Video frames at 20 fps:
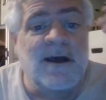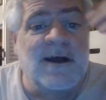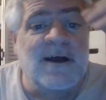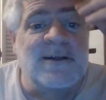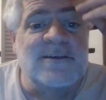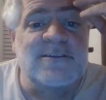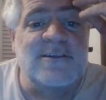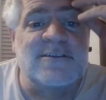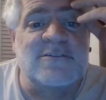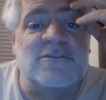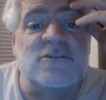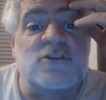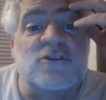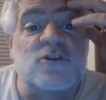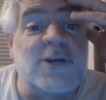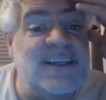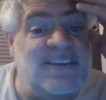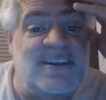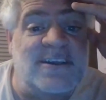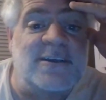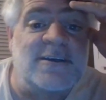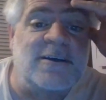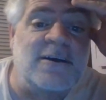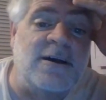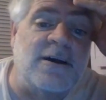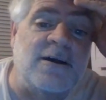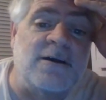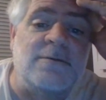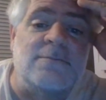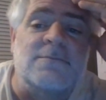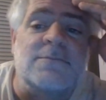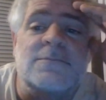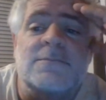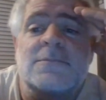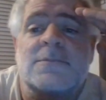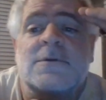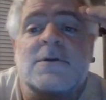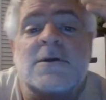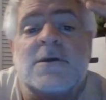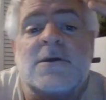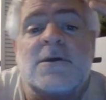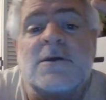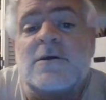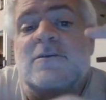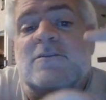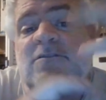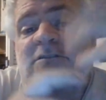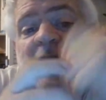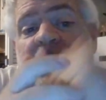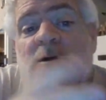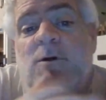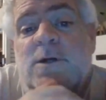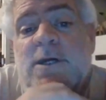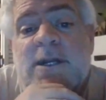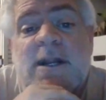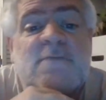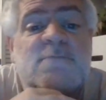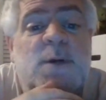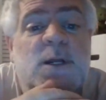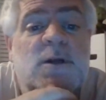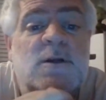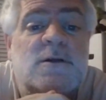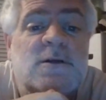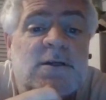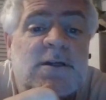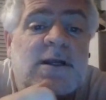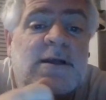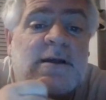just crazy. Um, so and I've been